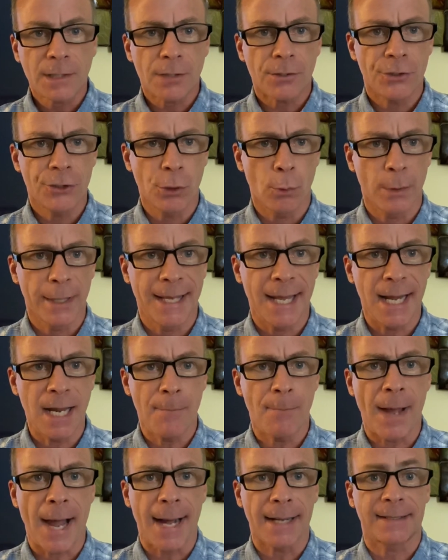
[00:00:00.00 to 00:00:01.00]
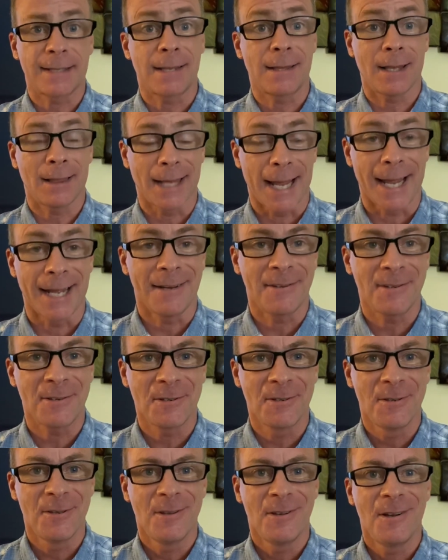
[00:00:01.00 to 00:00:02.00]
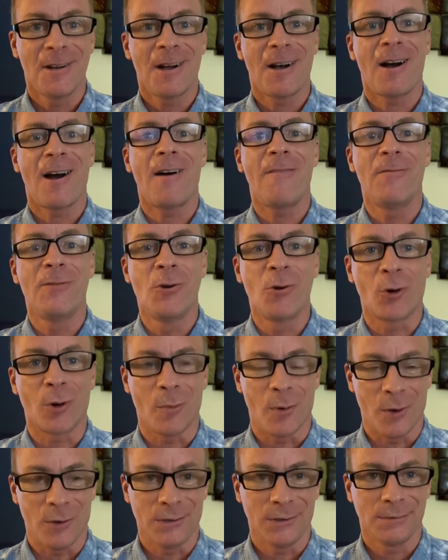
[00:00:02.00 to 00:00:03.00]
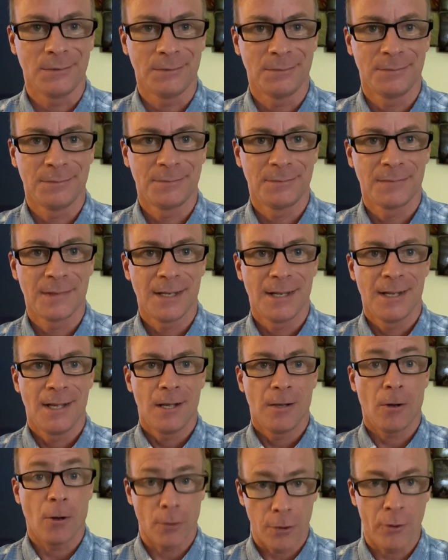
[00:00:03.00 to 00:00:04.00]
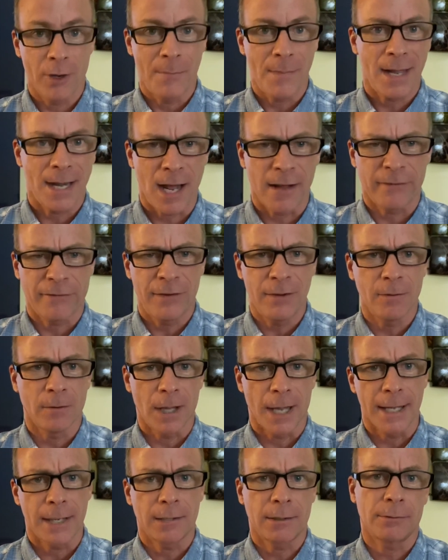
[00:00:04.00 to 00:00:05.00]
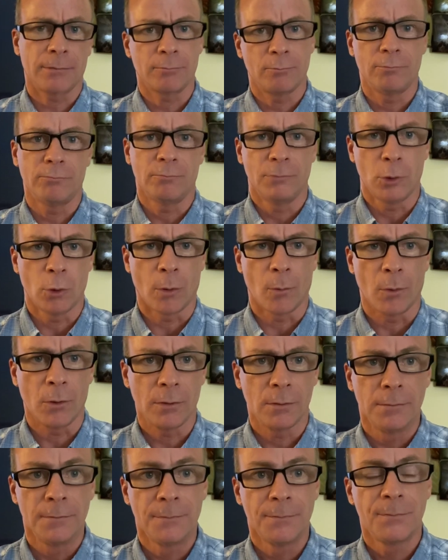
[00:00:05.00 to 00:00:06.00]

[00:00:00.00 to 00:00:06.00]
So we're getting back to the land of normal, although it may not feel like normal.